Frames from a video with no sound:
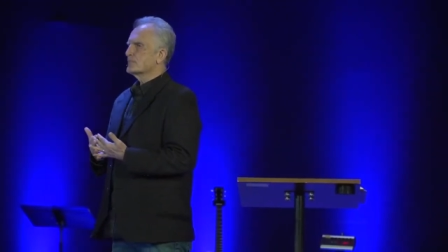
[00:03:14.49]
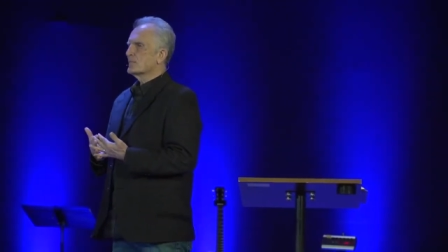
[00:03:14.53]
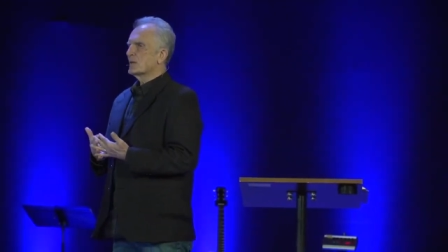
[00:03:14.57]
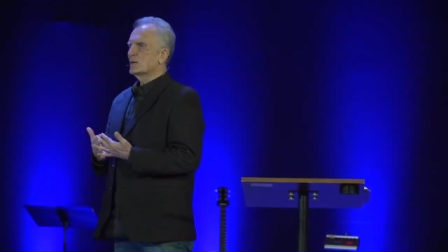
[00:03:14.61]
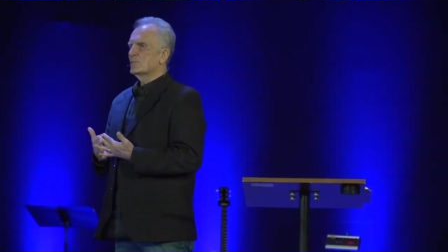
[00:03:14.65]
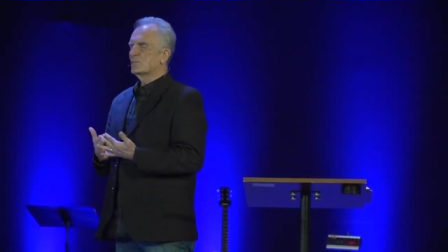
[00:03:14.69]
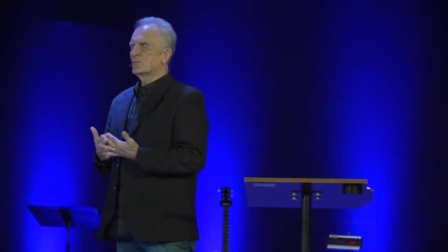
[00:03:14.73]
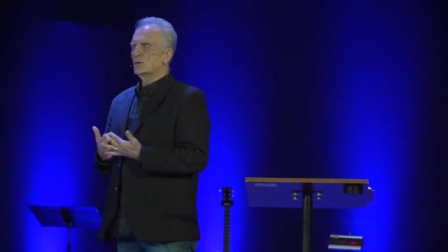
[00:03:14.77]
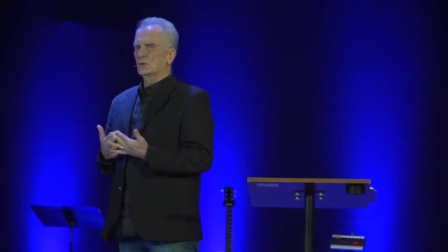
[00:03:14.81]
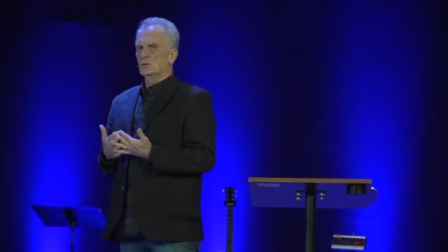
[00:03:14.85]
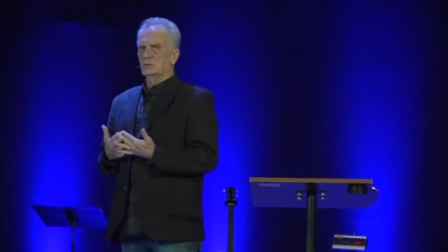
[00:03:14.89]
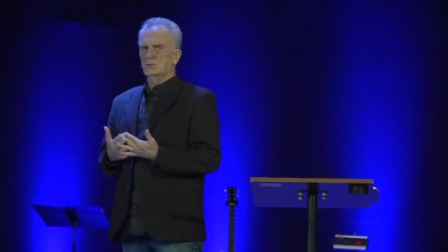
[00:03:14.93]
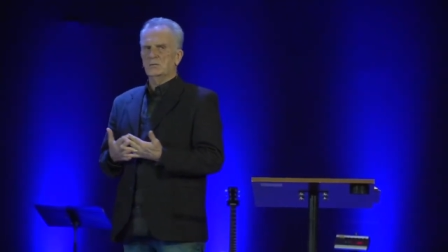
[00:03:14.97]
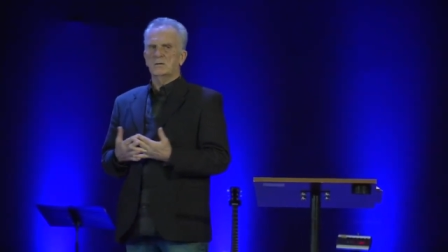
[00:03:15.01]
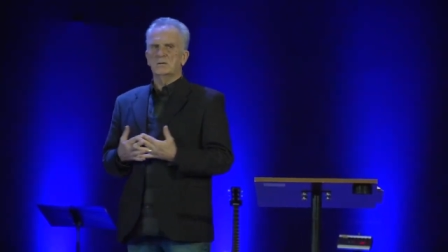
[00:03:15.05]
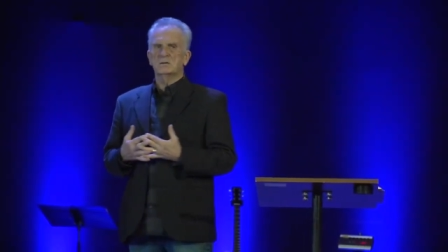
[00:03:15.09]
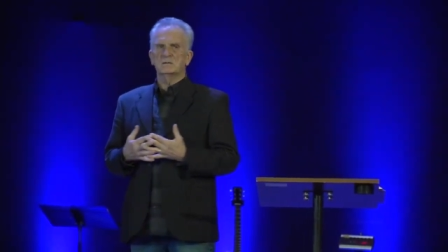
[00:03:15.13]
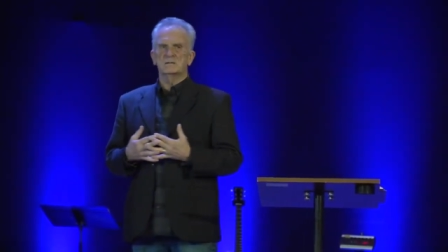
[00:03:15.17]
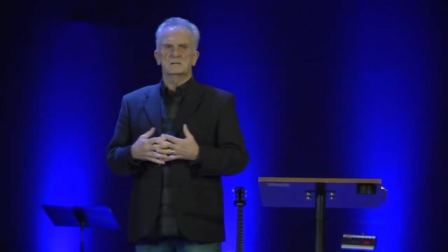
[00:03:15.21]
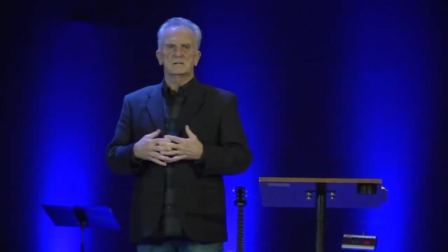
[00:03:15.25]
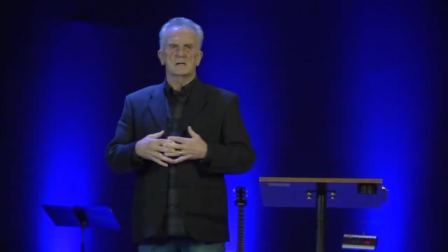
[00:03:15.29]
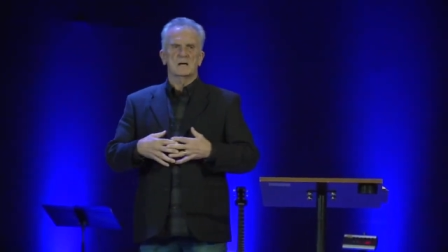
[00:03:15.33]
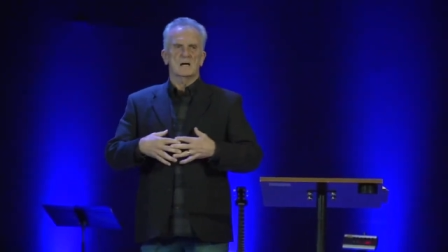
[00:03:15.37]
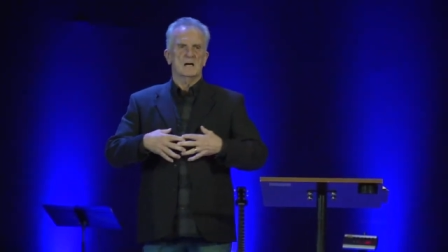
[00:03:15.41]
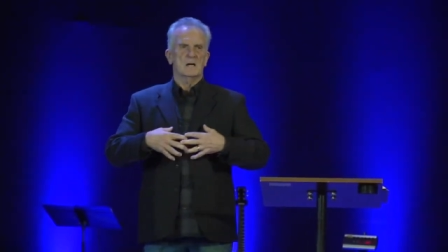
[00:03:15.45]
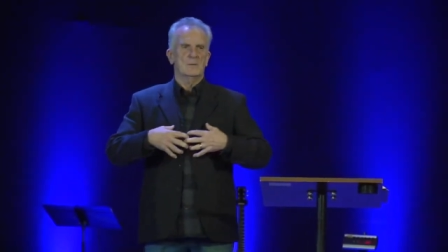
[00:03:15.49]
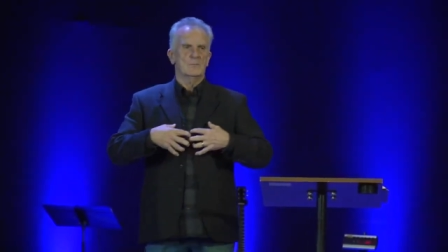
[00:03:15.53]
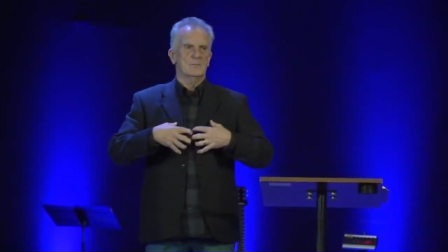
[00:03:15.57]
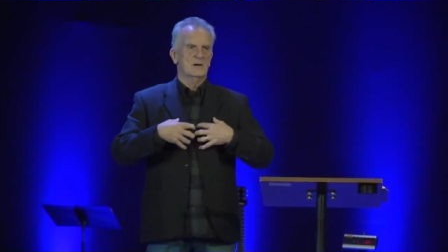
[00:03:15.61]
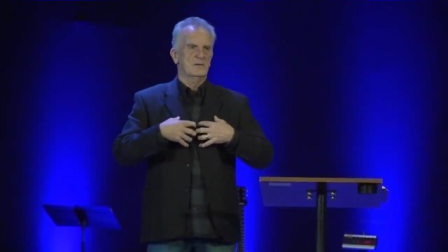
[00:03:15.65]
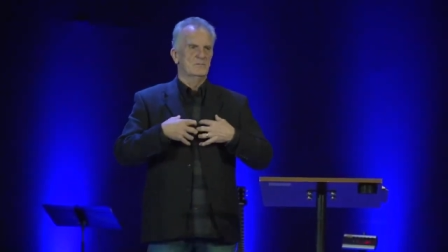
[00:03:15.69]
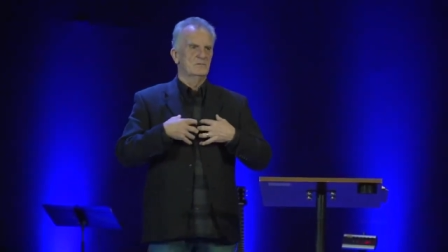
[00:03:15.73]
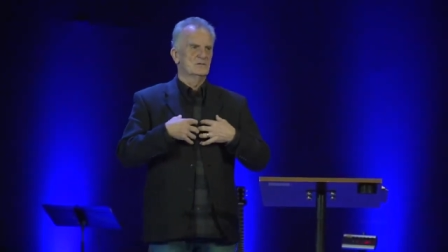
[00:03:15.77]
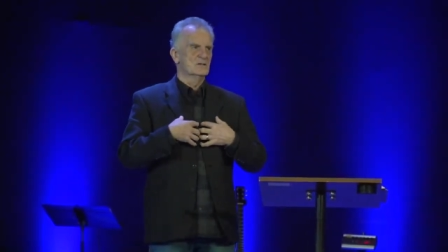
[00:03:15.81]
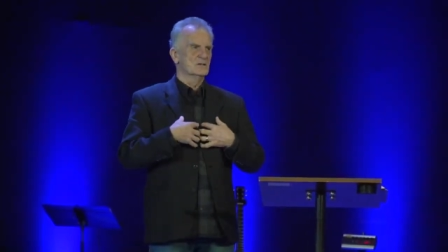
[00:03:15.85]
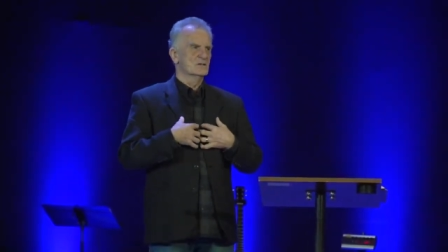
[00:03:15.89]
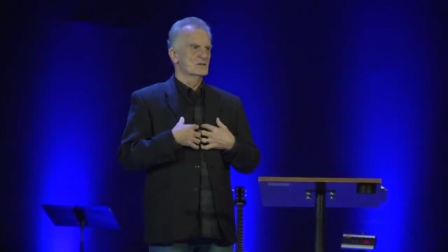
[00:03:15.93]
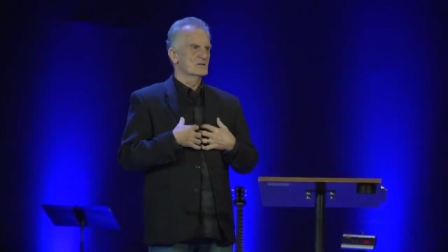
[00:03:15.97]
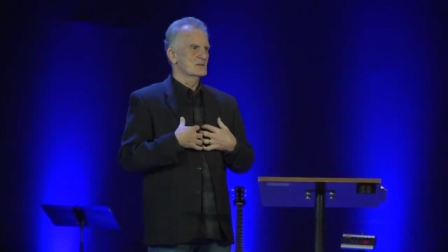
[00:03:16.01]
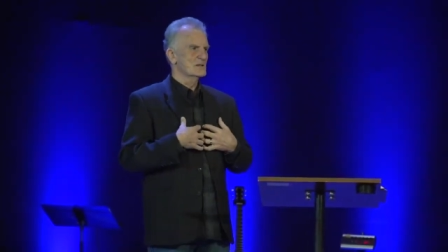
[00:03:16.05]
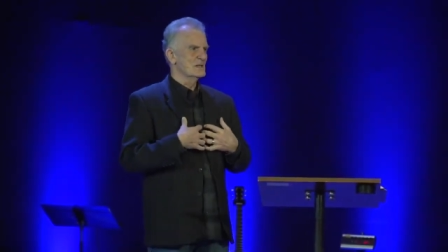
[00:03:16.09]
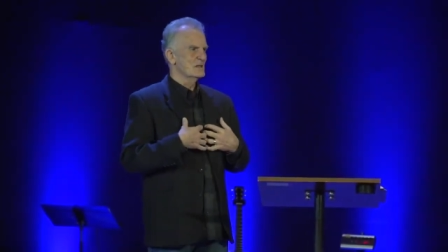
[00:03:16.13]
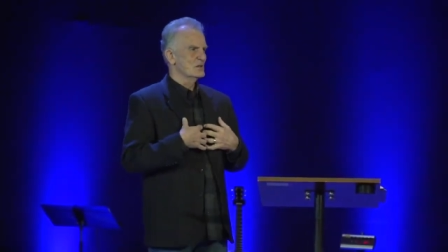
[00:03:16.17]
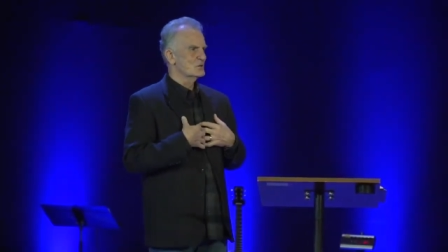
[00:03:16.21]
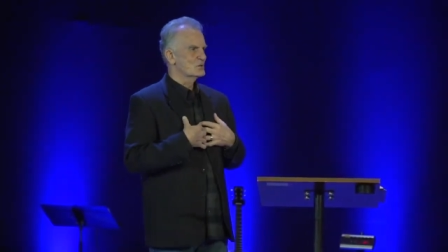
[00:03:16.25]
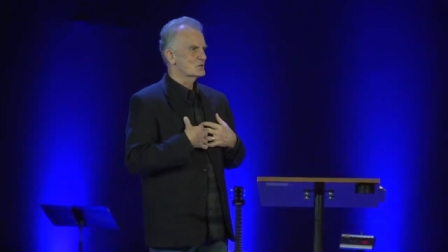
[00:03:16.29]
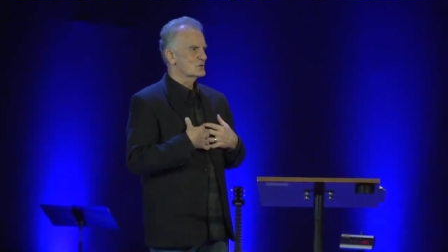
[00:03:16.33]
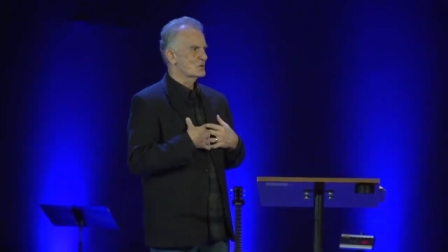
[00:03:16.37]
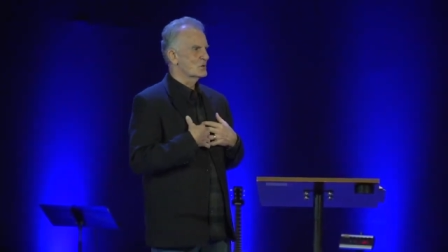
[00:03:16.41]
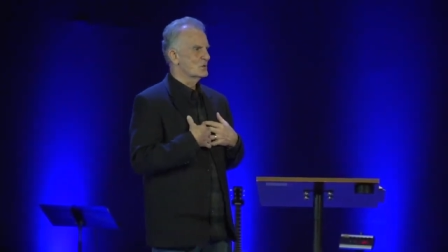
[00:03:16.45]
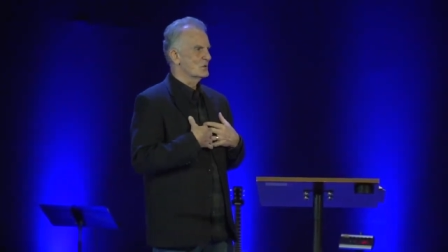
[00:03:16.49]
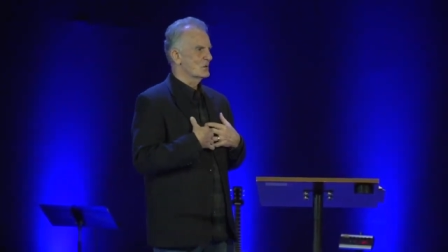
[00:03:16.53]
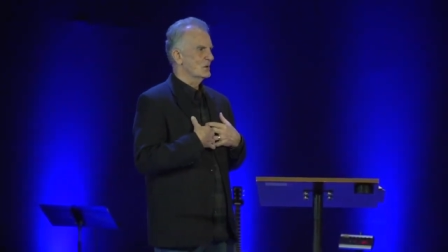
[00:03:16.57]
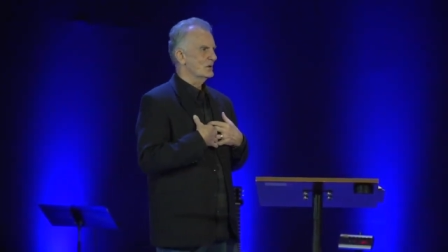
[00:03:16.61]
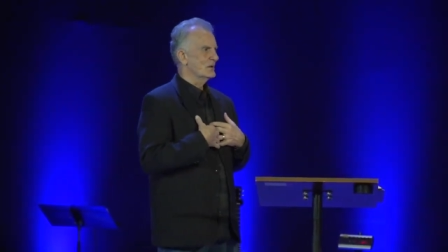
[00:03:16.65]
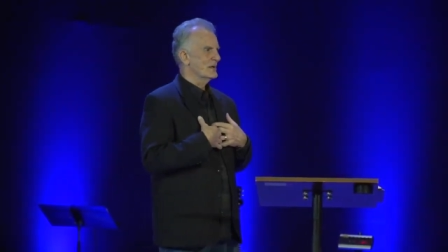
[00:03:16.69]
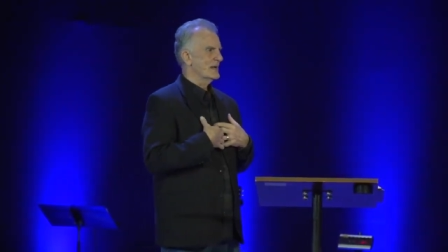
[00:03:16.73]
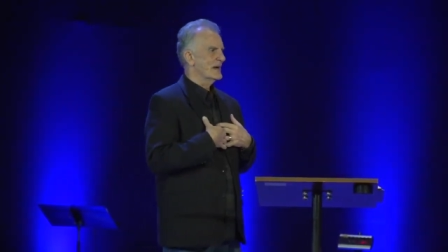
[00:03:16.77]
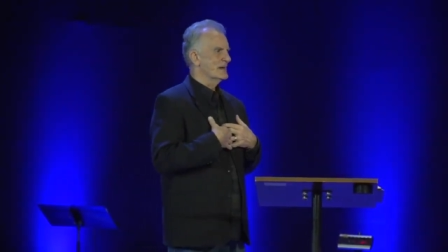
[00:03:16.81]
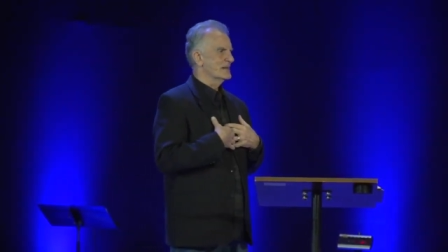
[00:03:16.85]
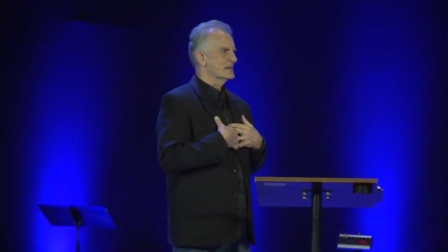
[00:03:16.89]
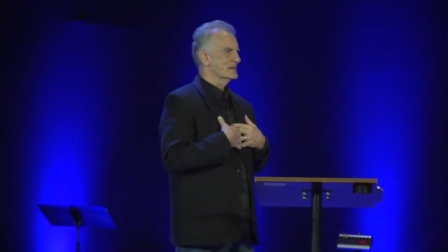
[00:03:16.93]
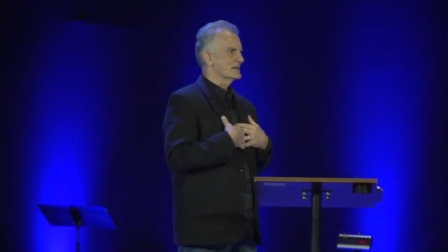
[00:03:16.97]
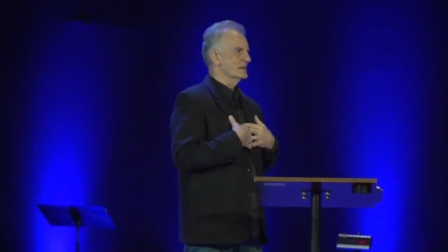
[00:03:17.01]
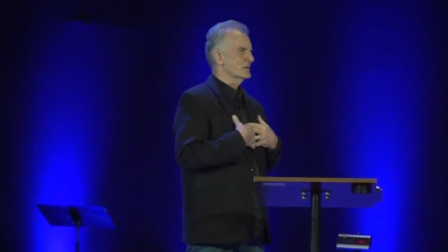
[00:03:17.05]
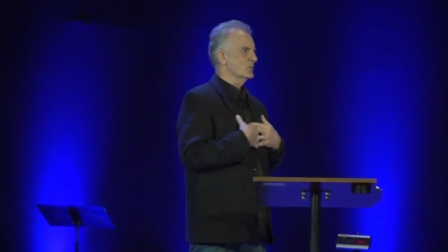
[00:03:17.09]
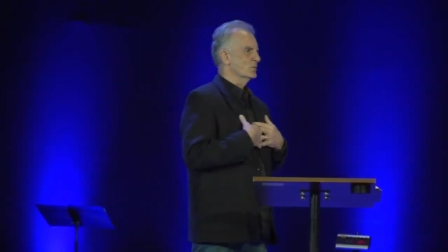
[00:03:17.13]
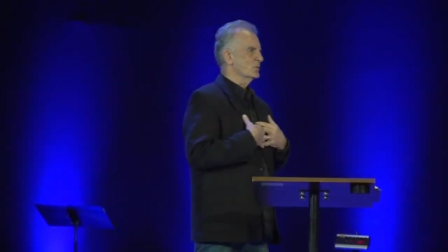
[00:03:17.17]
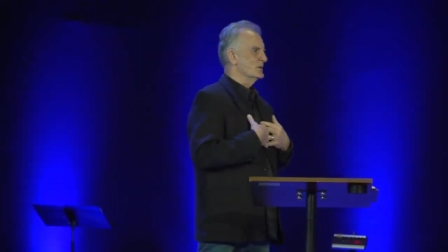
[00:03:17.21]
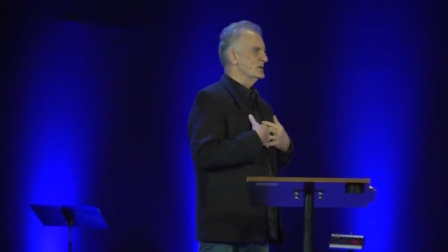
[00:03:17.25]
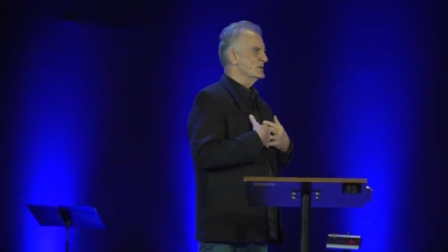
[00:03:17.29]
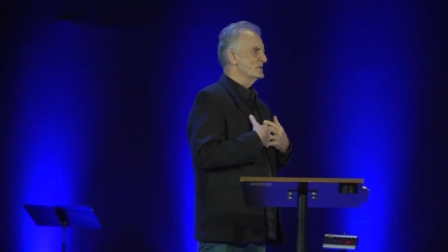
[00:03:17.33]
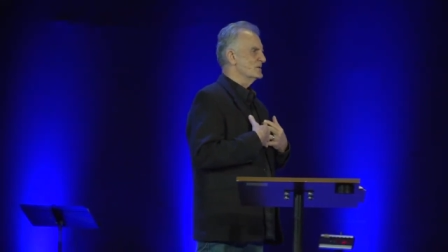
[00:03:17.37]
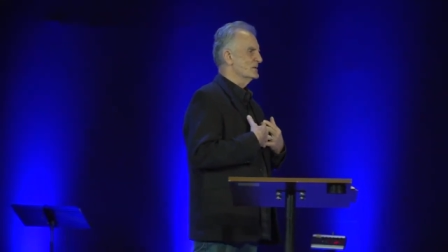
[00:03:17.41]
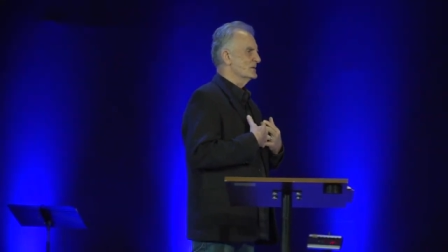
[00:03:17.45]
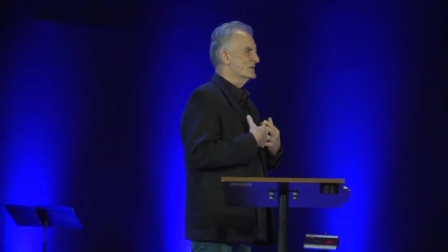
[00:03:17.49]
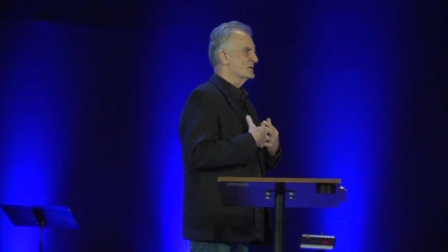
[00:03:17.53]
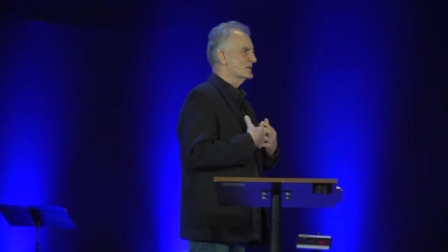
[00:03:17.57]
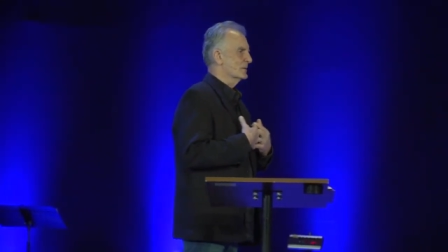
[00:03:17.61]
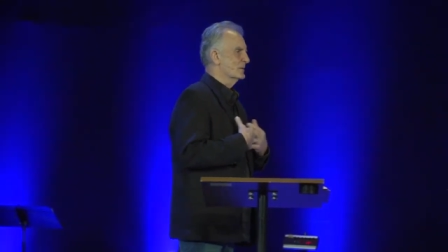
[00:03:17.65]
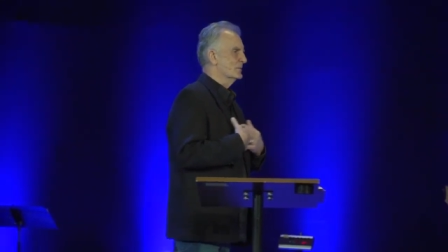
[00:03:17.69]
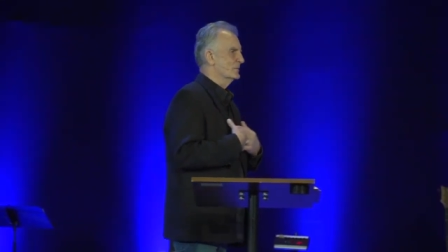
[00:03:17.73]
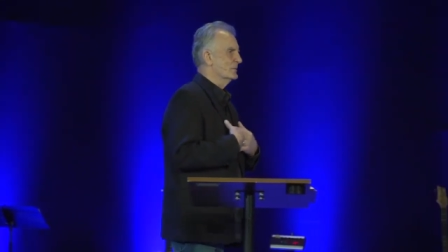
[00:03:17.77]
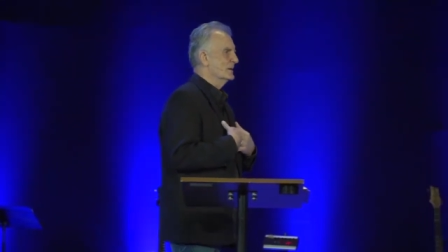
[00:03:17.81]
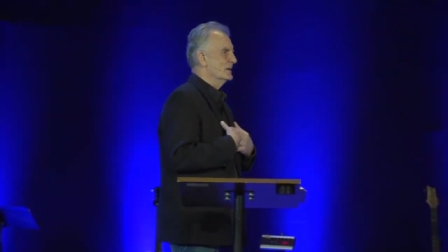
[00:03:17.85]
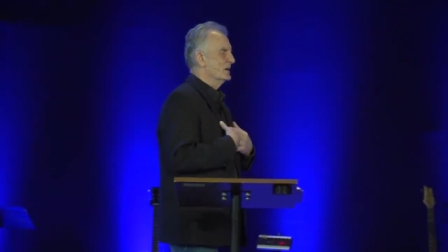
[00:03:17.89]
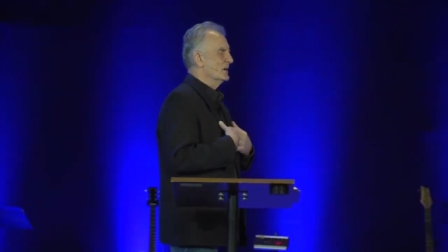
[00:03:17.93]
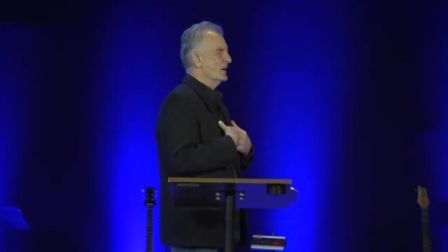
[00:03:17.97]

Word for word: for a long time, I've just internalized it, which is a,